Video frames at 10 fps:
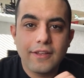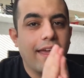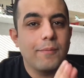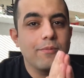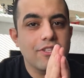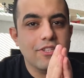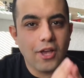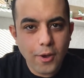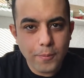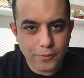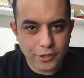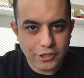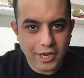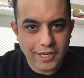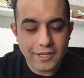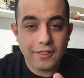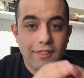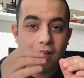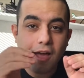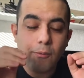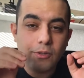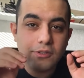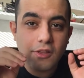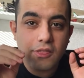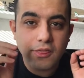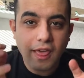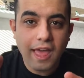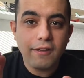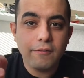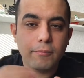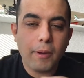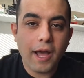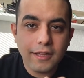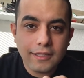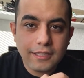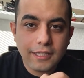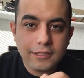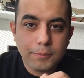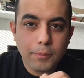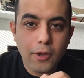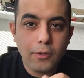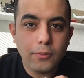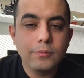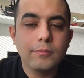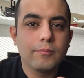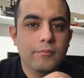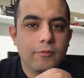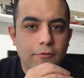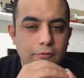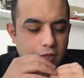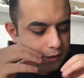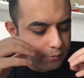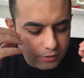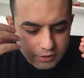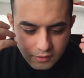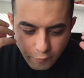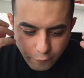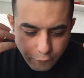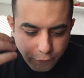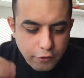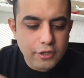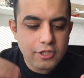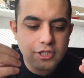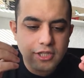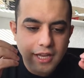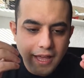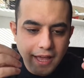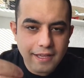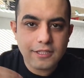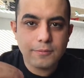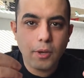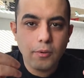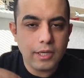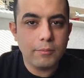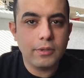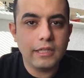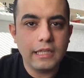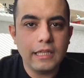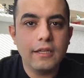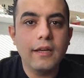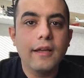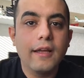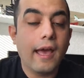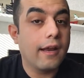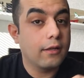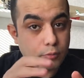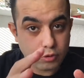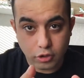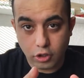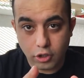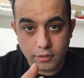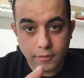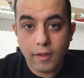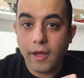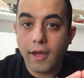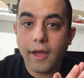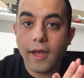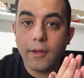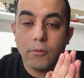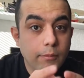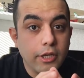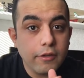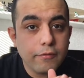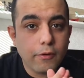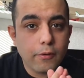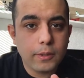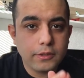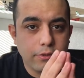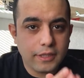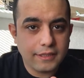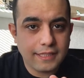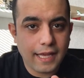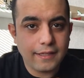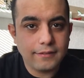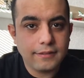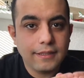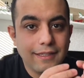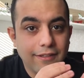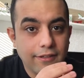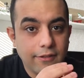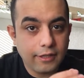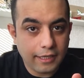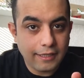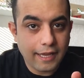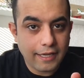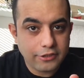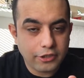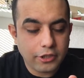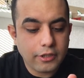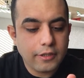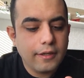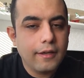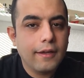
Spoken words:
I am so appreciated. I want to thank PilotExpo. It was first expo in Berlin, and it was good. I'm looking forward to attend in next year.